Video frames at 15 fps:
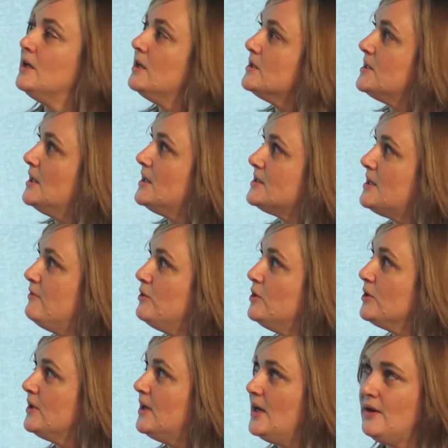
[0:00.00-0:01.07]
So let's have a
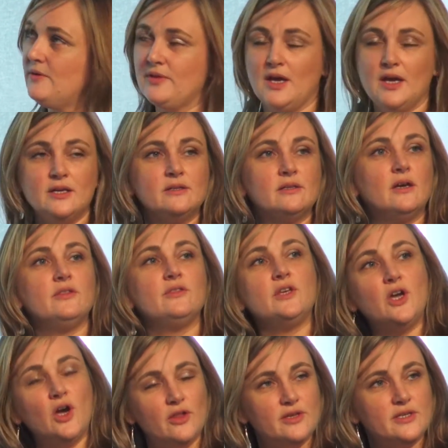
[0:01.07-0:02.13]
look now then at the
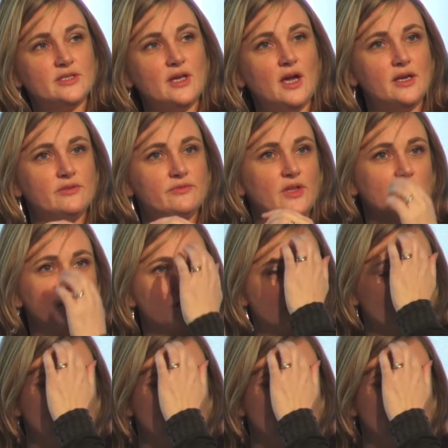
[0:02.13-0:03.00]
other side of that